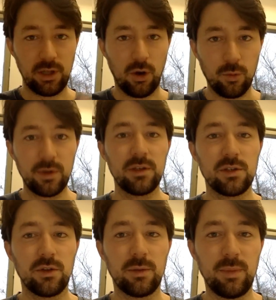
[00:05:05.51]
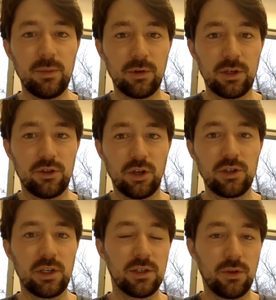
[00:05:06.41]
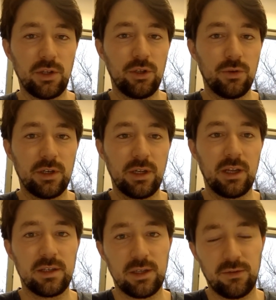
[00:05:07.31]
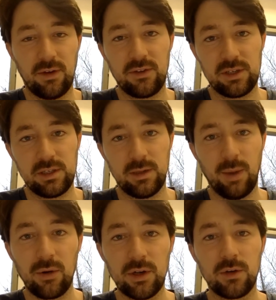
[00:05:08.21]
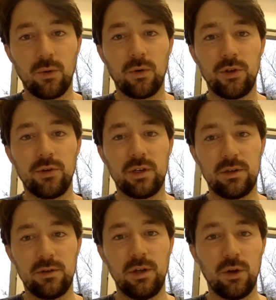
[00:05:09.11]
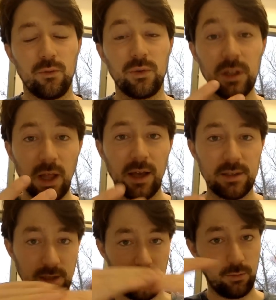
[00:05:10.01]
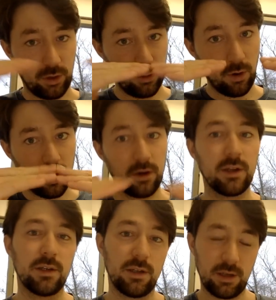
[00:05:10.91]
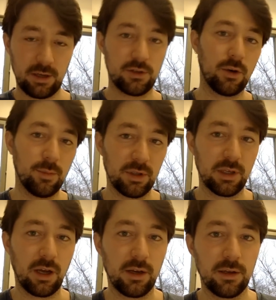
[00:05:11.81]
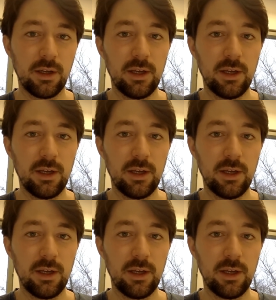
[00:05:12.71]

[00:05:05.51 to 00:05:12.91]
the open so that people can judge it and so that you can get self-efficacy about it, or you can realize like where you are and kind of start building on it.